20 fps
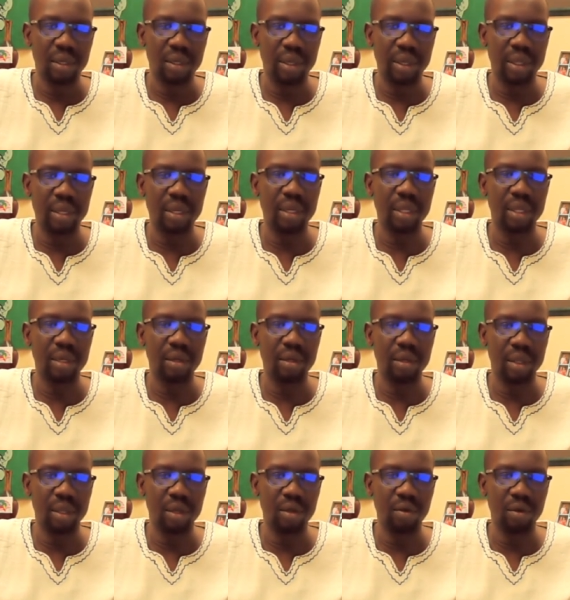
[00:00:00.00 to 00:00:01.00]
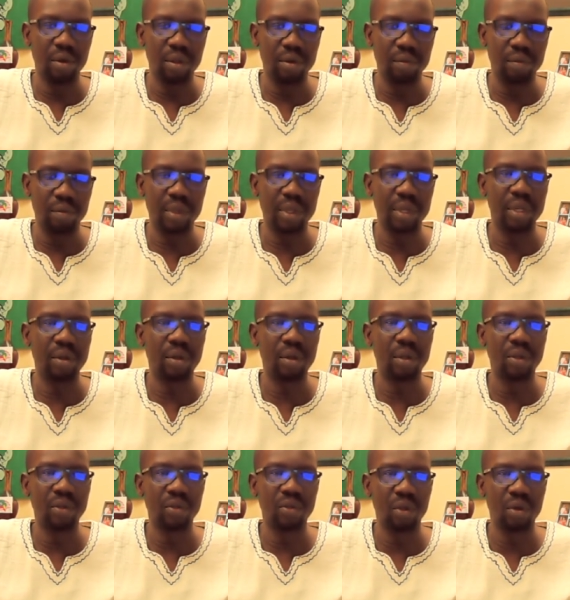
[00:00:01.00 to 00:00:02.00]
and
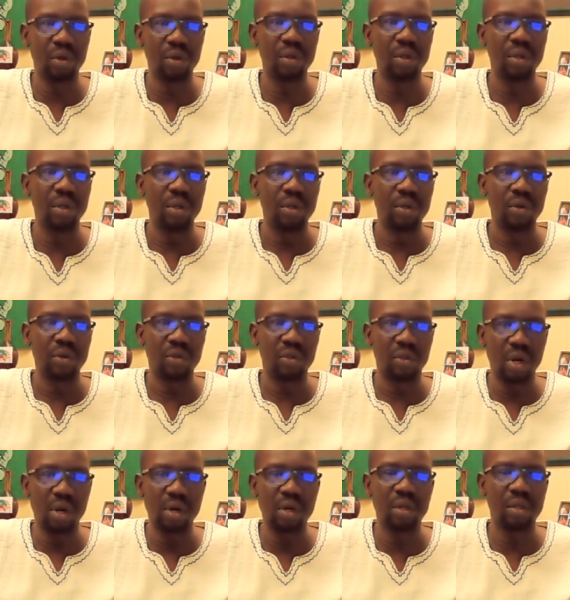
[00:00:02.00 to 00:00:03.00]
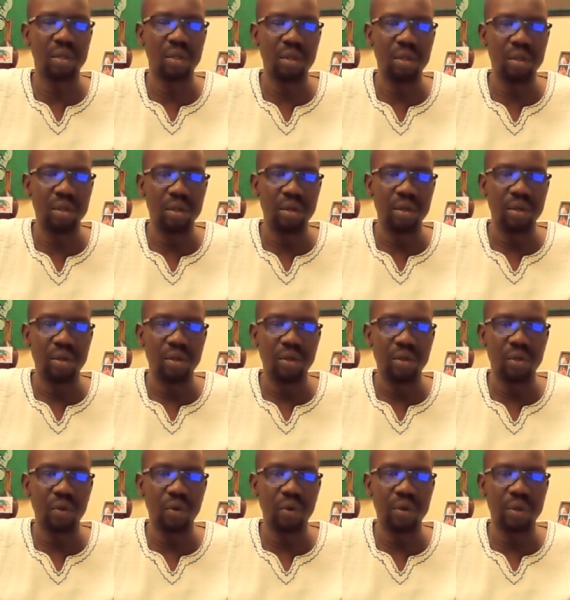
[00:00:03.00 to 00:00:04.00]
also to start
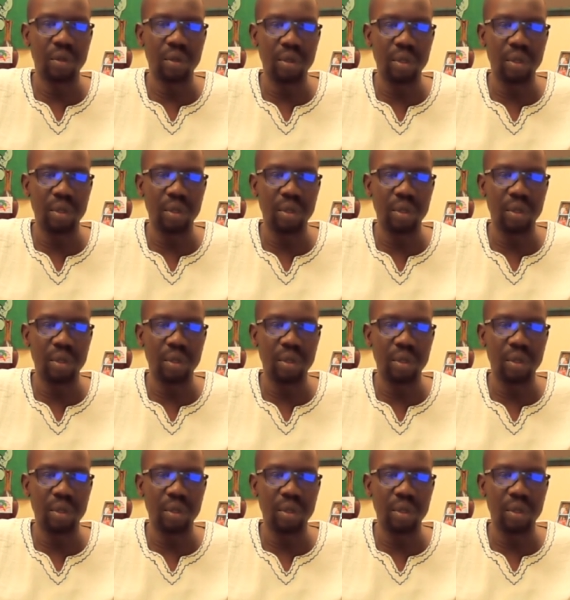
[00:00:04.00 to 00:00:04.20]
to